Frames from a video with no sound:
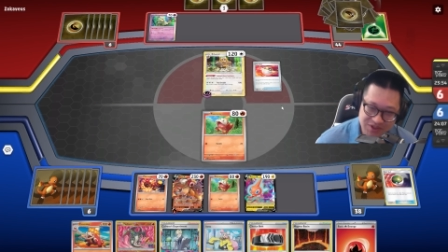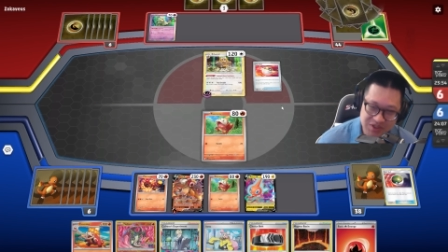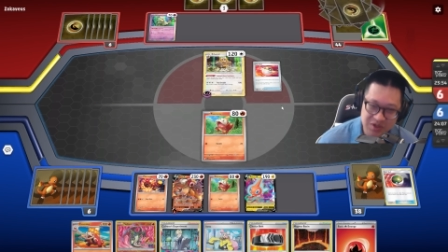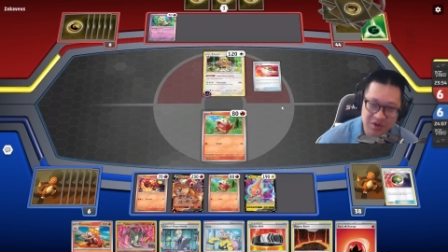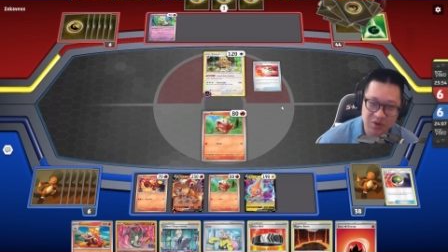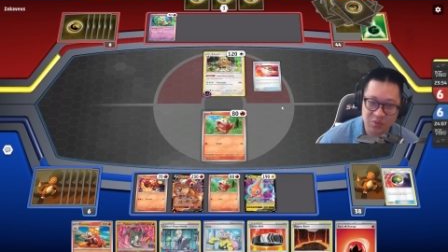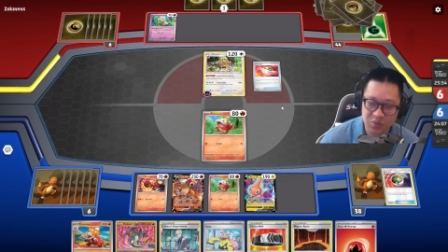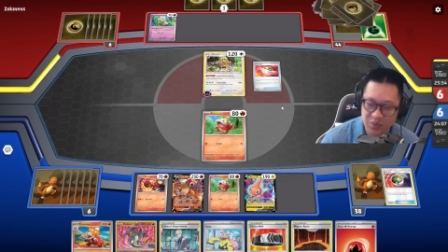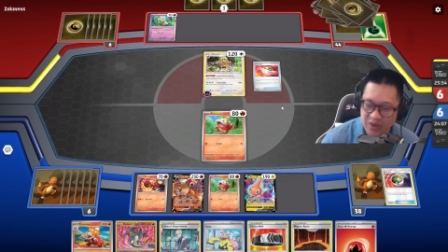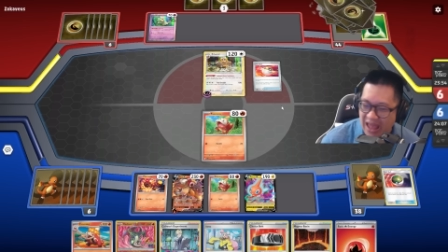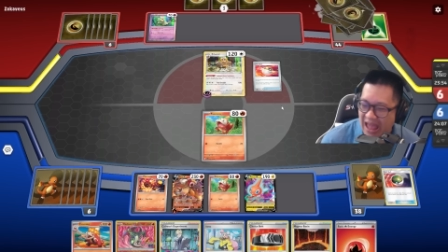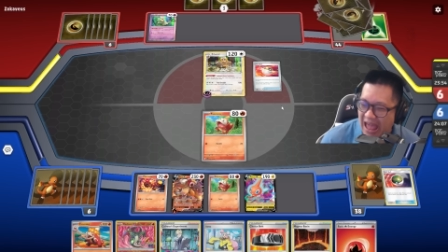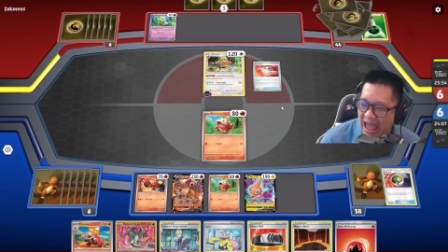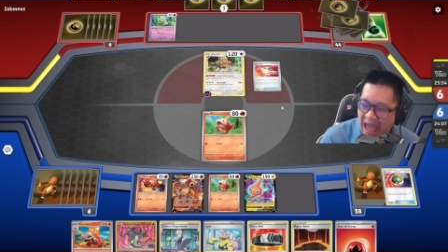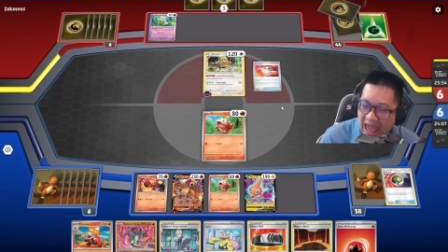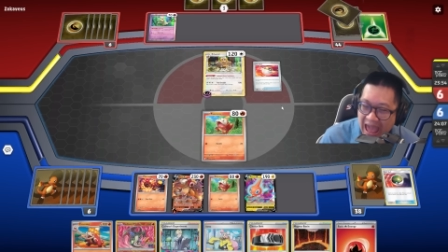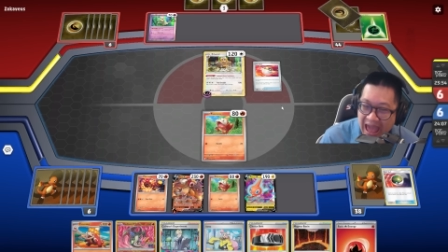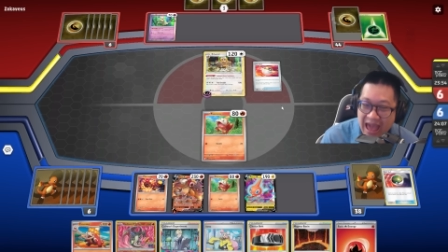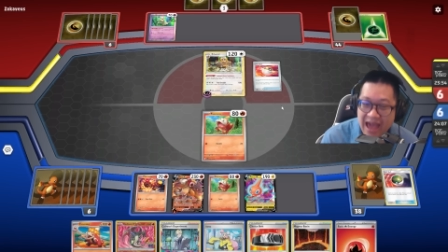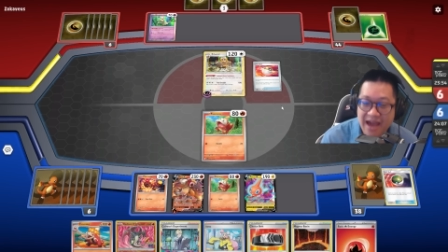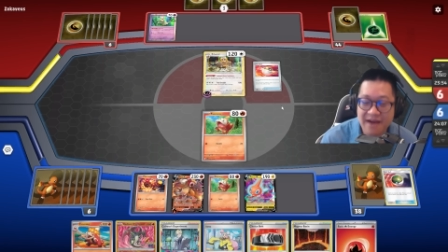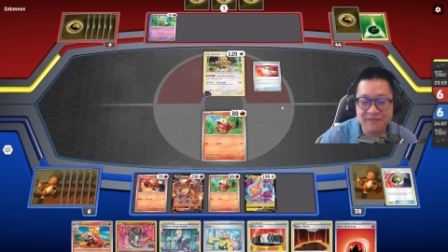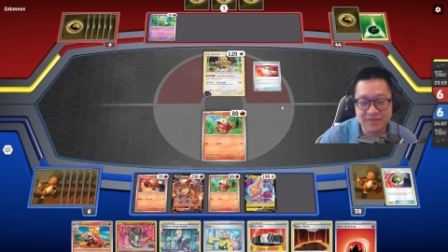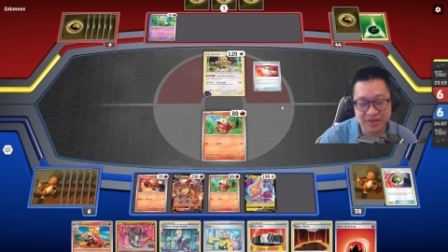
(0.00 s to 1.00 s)
So we
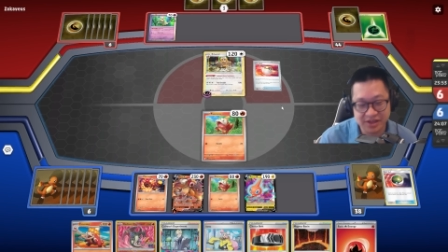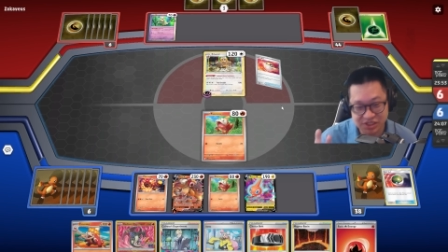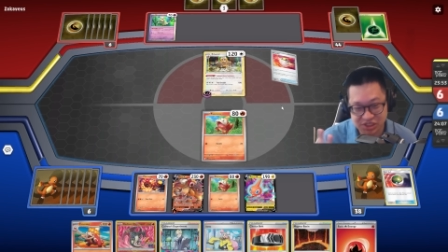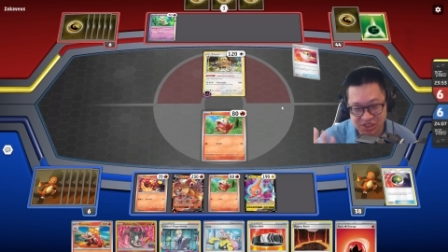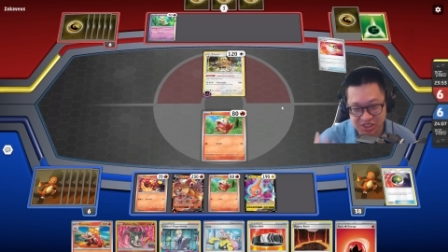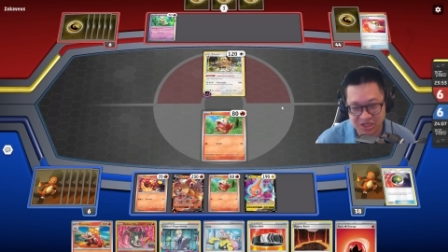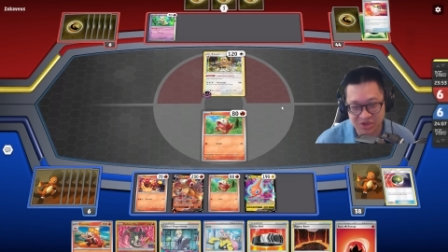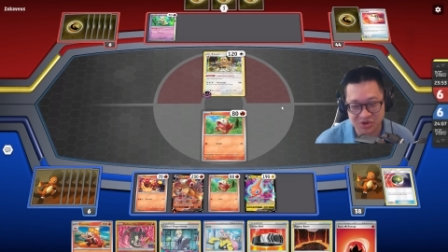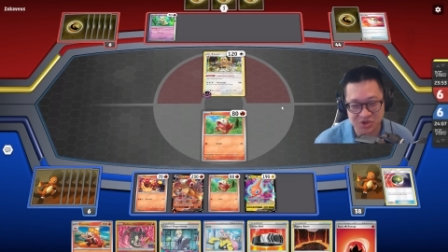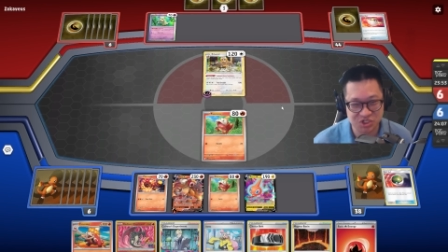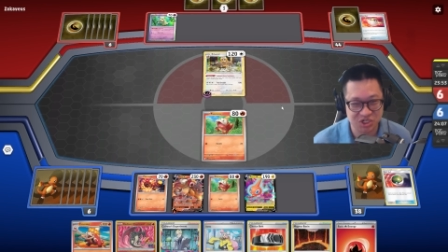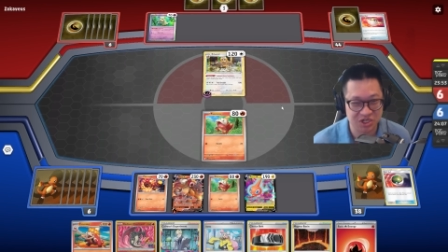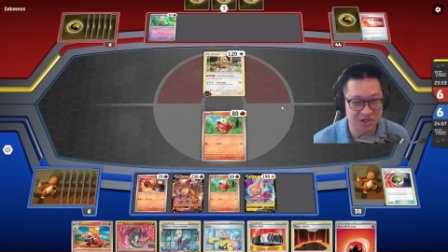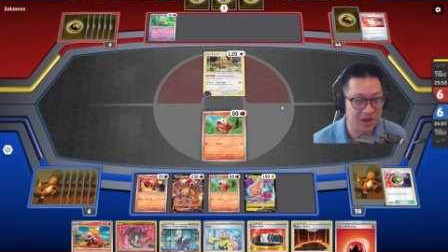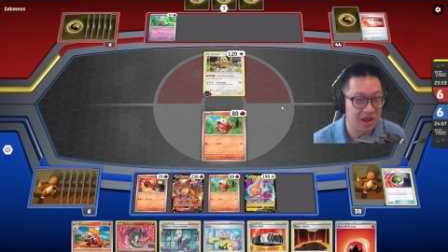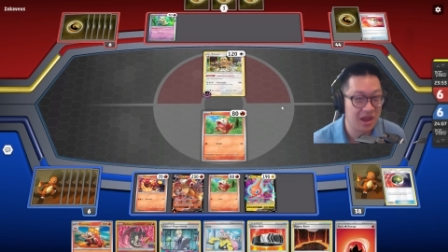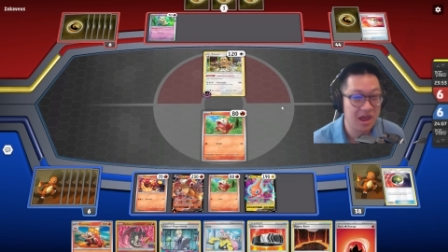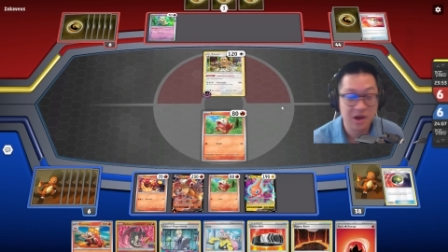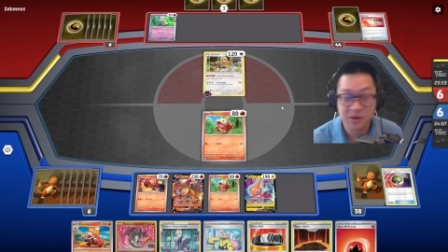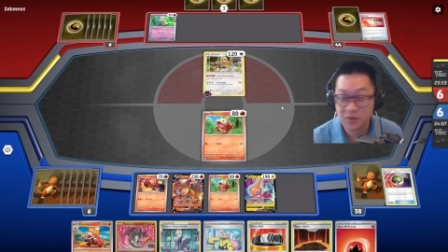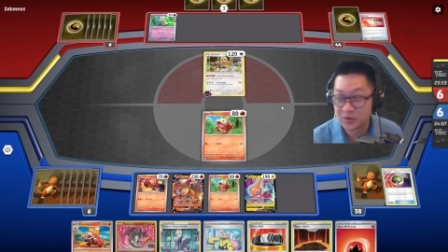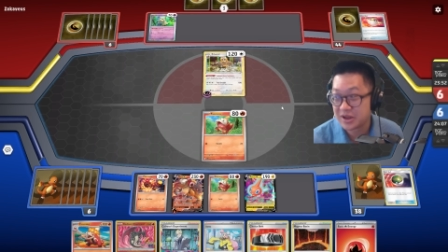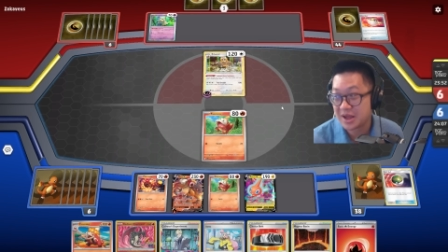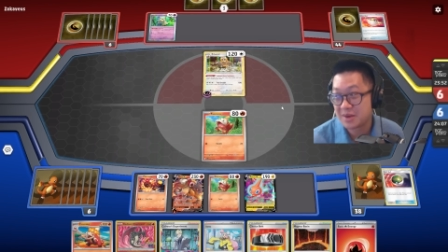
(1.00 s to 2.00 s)
have a solution.
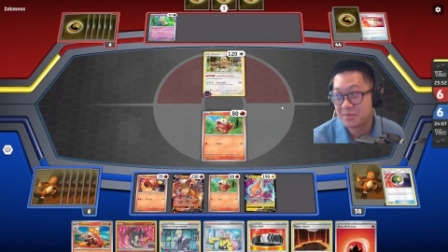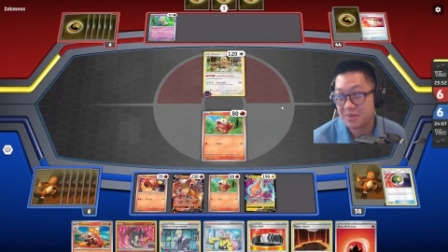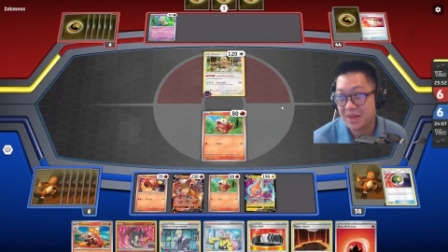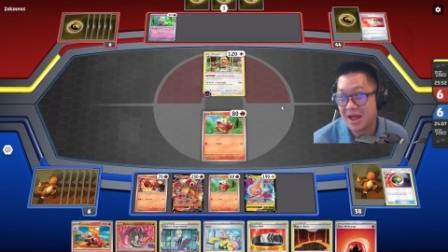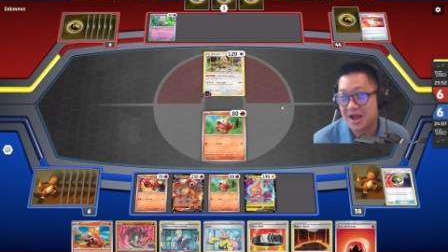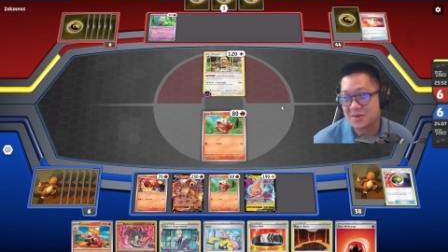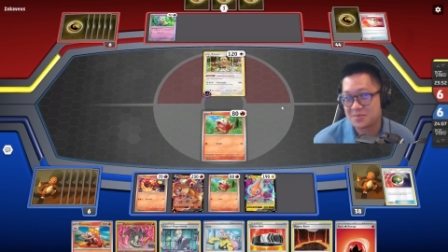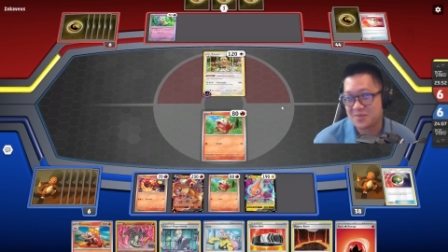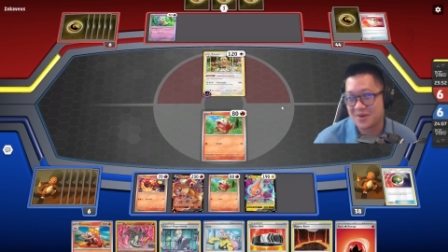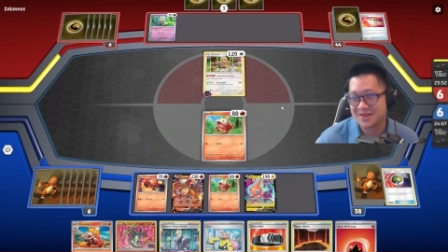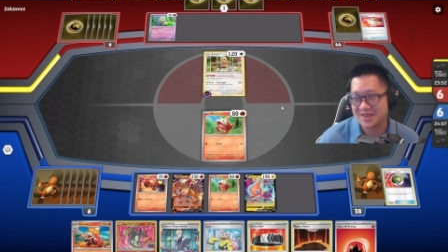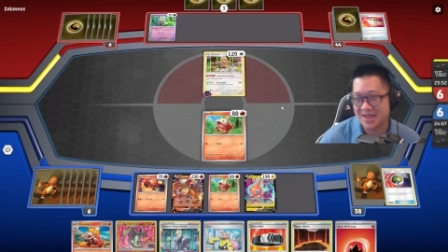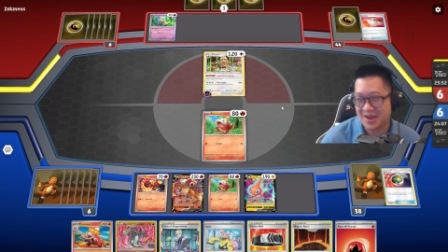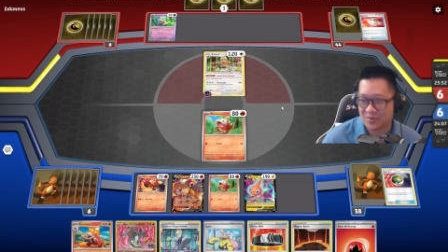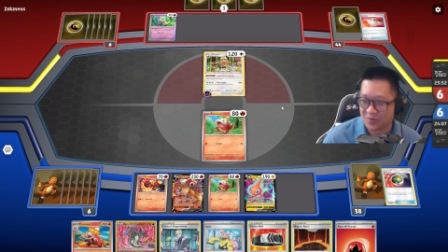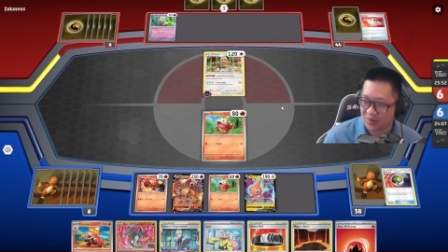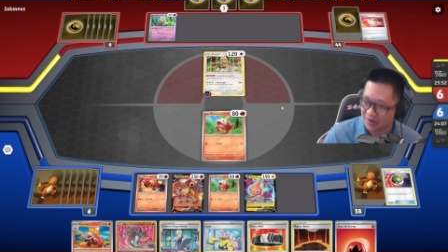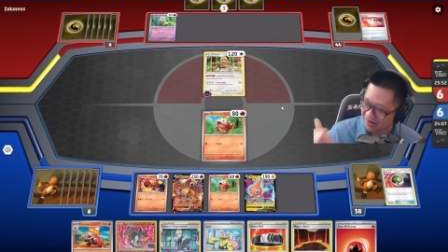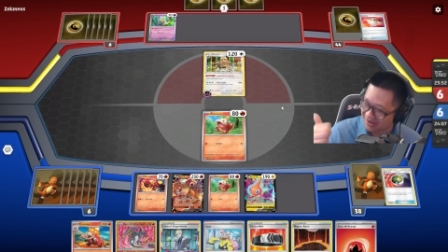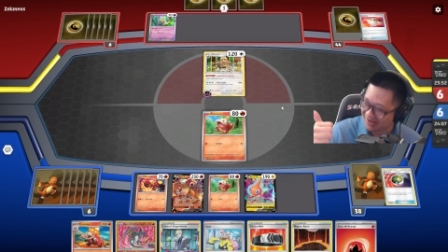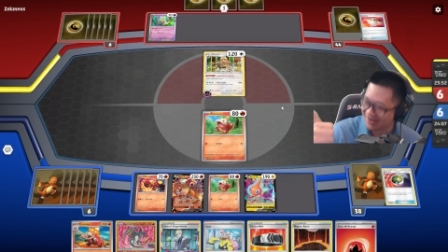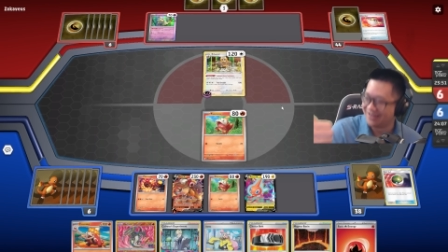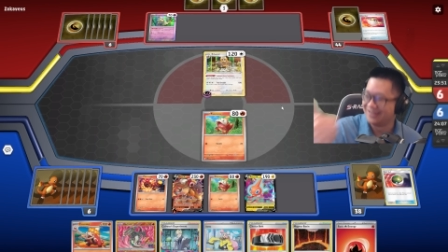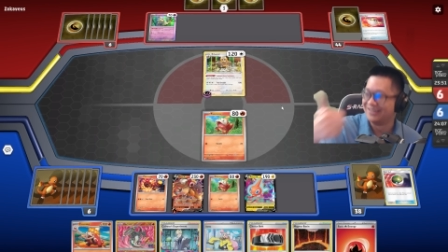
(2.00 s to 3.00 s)
We're not blocked by that. We're
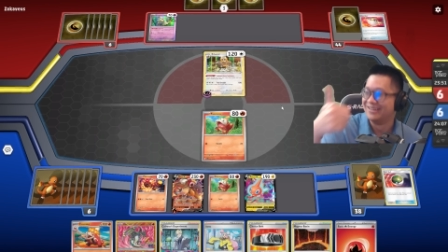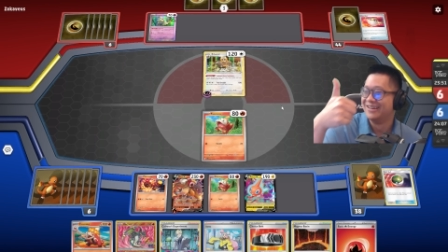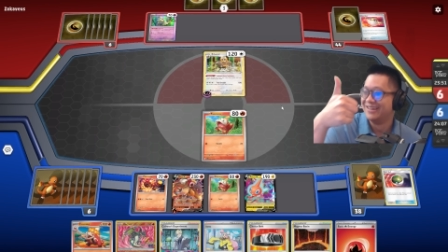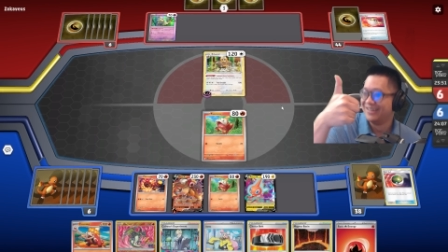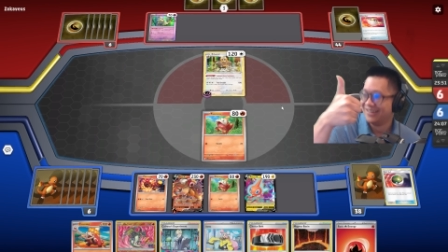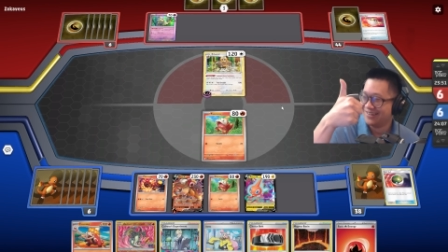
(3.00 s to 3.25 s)
good.